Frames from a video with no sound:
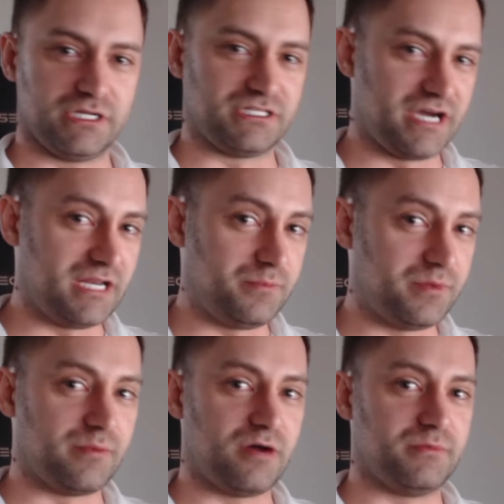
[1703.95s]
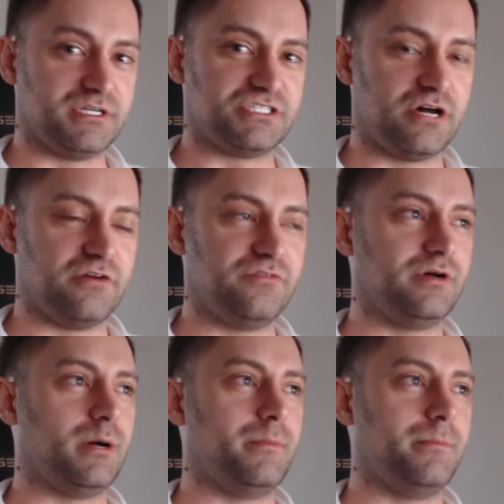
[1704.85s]
a tiny bit about myself.
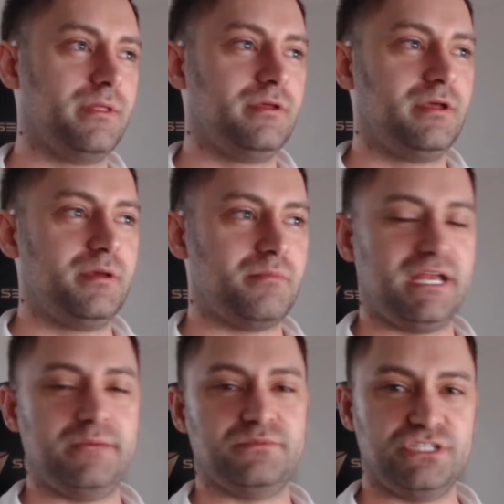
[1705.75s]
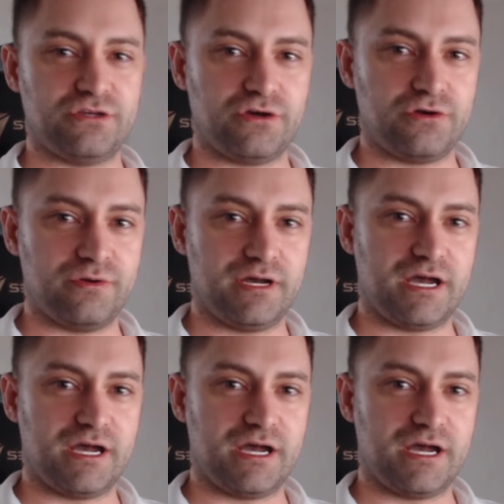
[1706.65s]
Um, my name's Xeno.